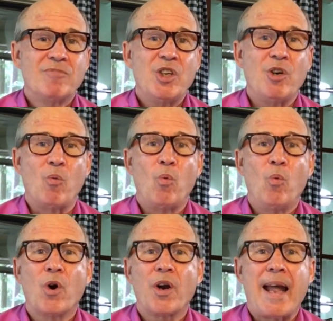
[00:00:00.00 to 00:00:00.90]
you know
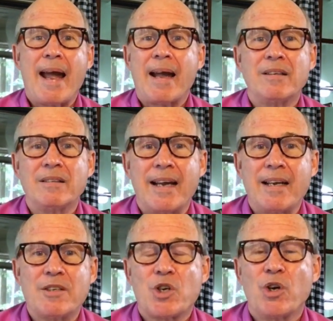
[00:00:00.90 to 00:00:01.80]
work
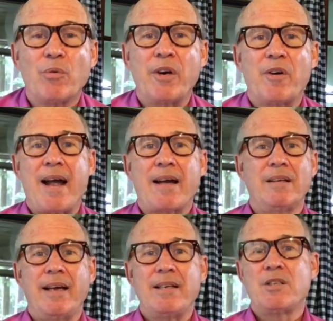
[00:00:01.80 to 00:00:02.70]
accolades career
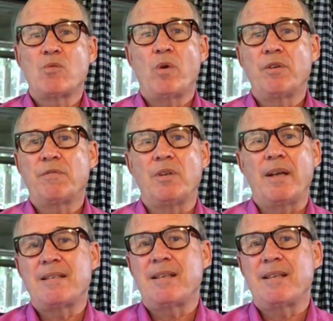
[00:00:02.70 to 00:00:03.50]
accolades as wonderful as